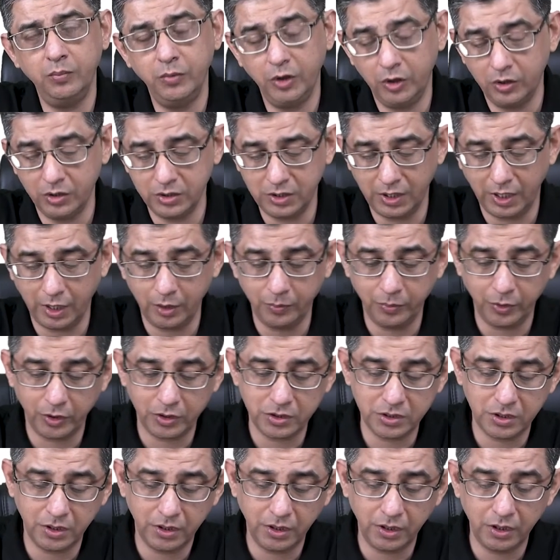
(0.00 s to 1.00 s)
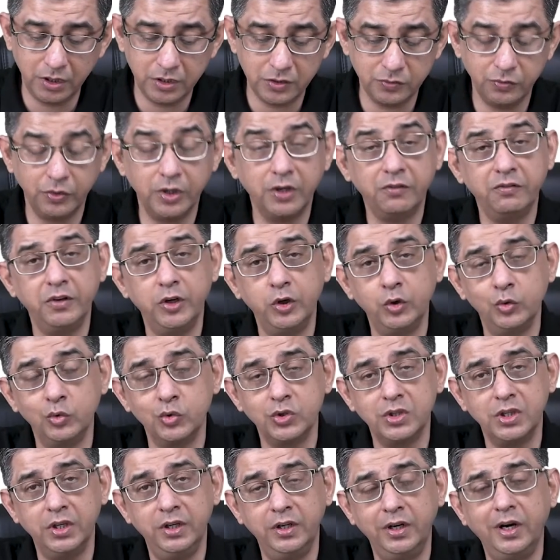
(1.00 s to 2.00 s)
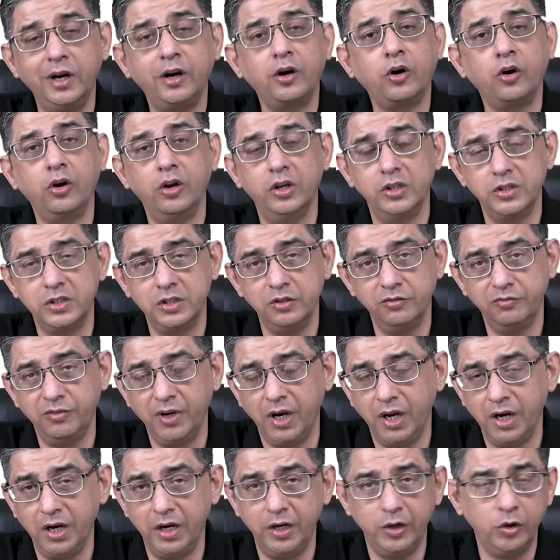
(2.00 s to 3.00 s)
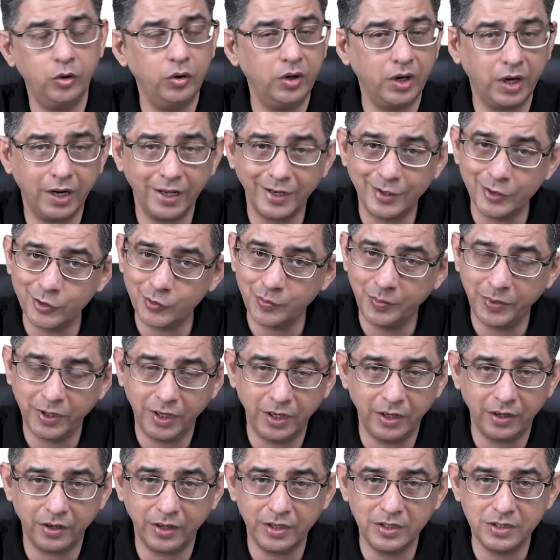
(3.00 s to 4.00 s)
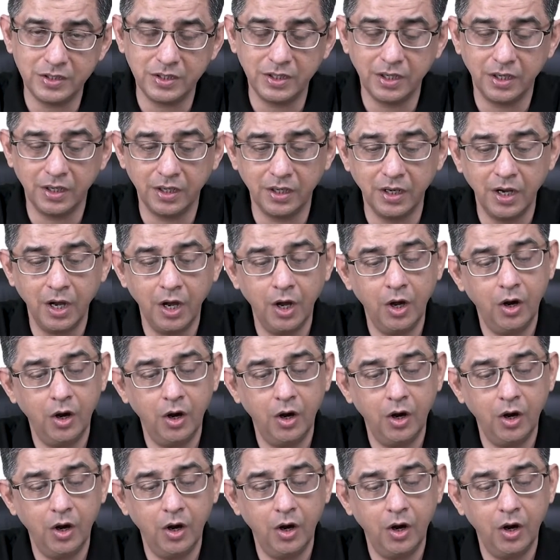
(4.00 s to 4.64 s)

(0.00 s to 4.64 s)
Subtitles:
because alprostadil is what we used in tetralogy fallat or tricuspid atresia